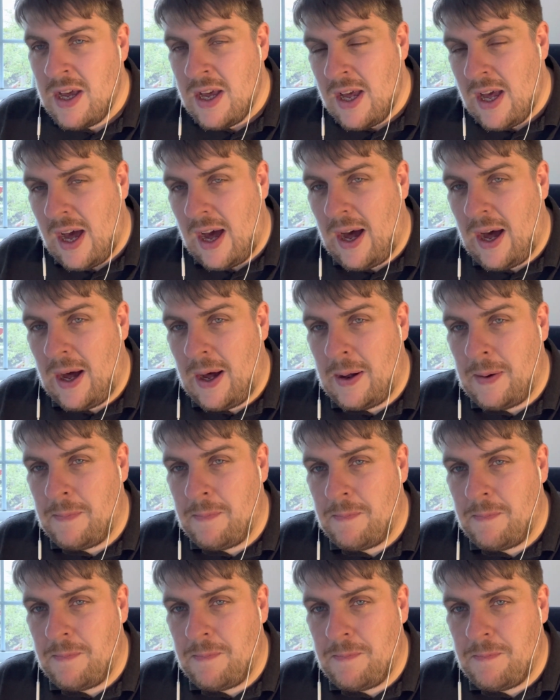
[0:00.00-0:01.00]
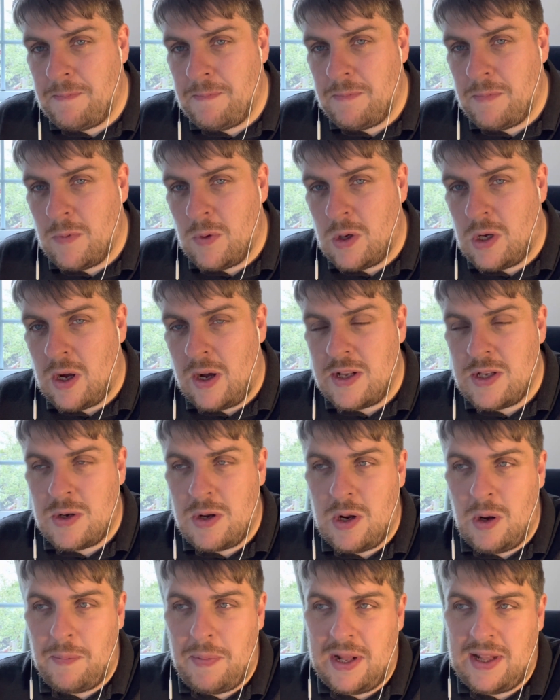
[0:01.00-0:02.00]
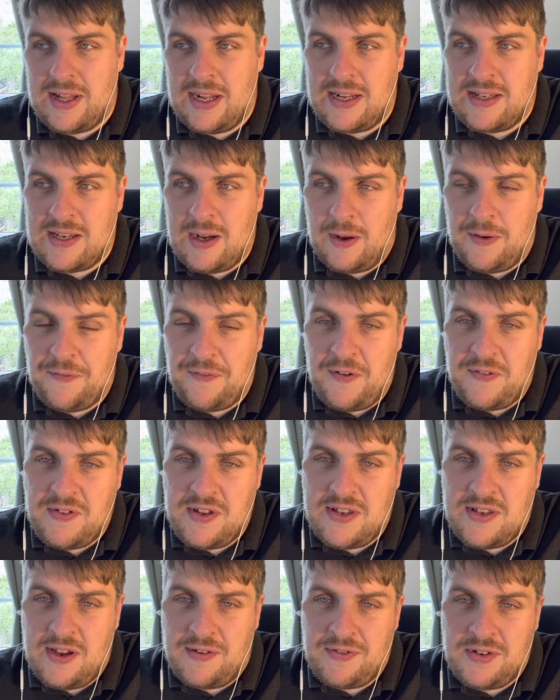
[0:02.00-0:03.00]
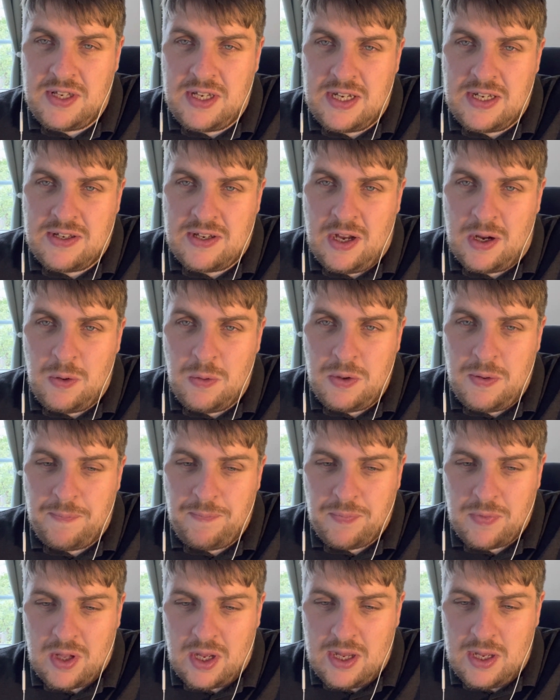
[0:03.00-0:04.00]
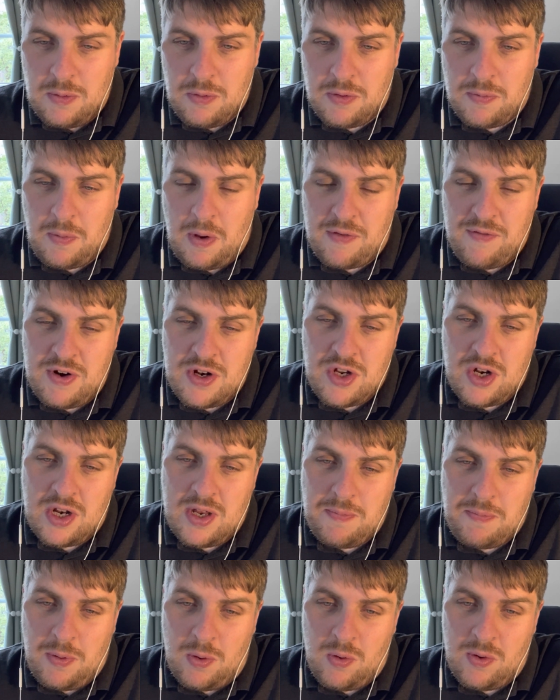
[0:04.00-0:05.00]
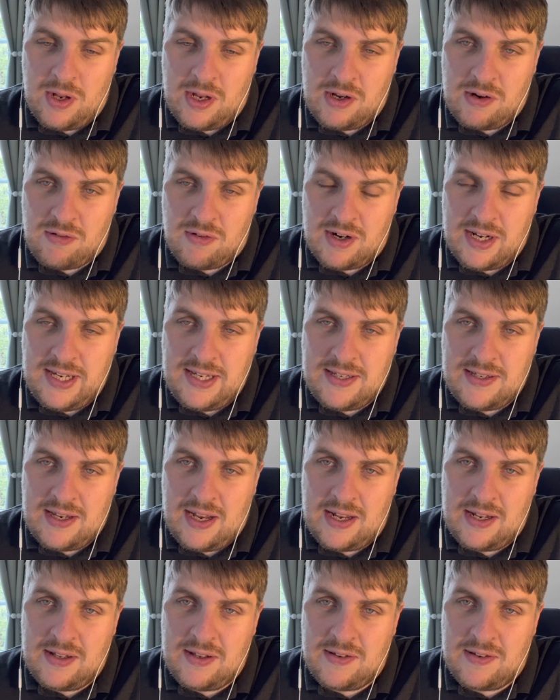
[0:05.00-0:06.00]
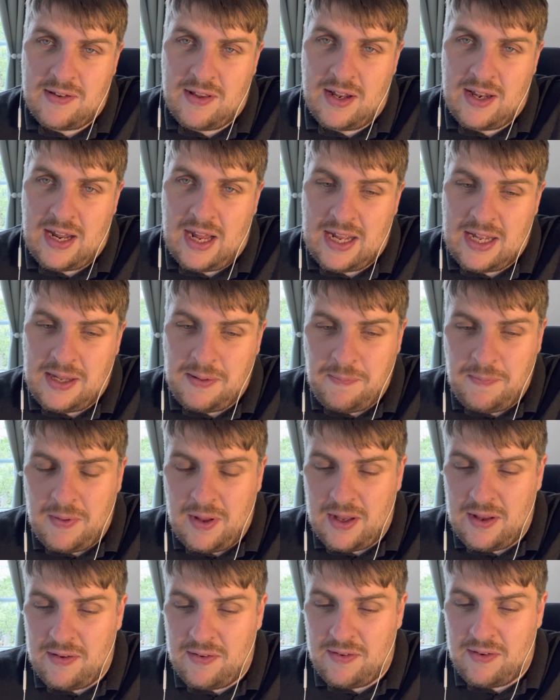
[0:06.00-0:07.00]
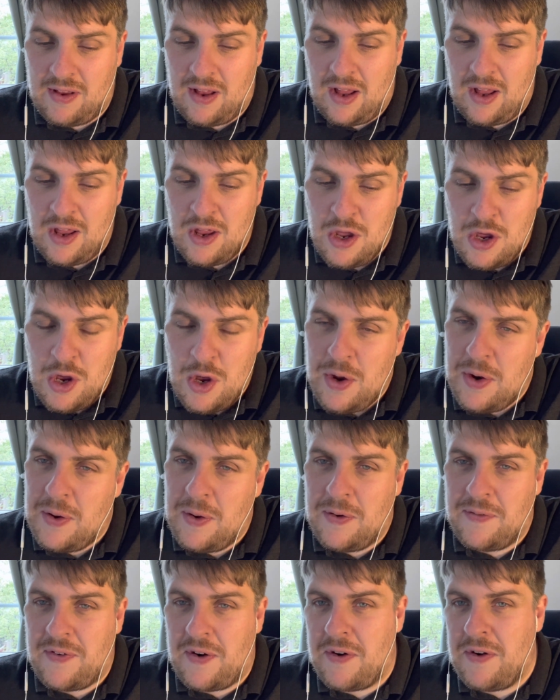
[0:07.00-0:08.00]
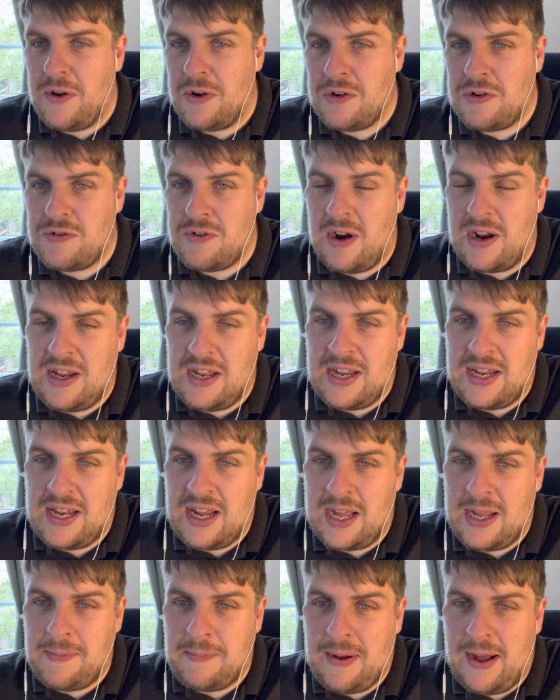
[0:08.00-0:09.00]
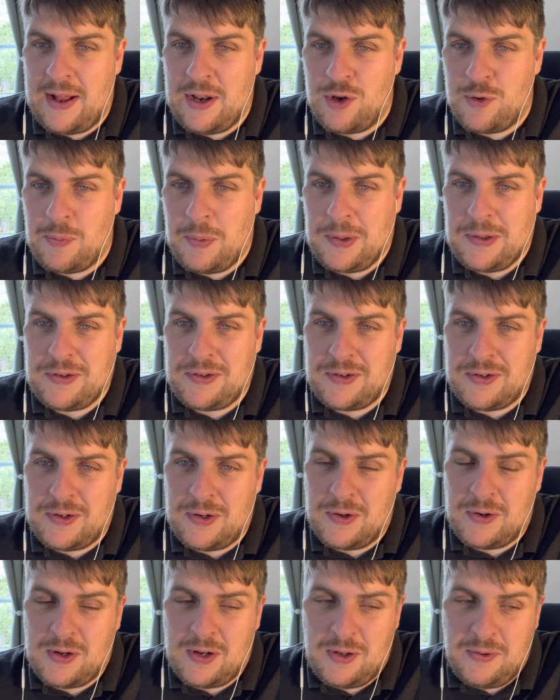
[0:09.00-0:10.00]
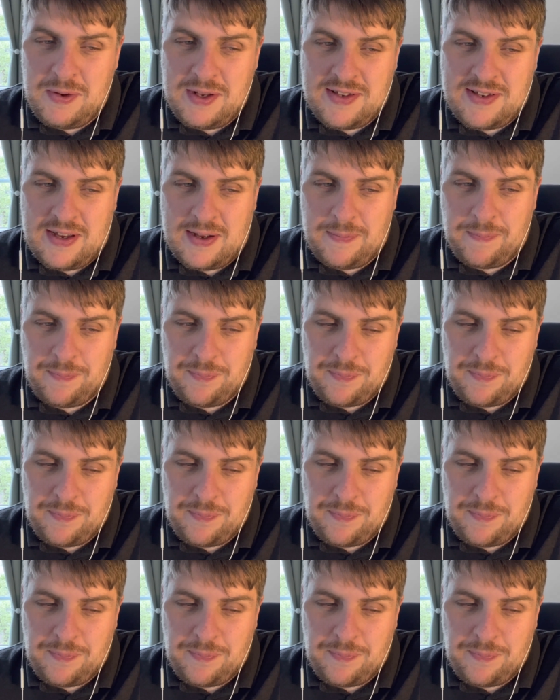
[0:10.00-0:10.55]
Go into a little bit of detail. He's 57 years old. He was originally born in Greece, hence the name. It's not a very Australian name, Ange Postecoglu, is it?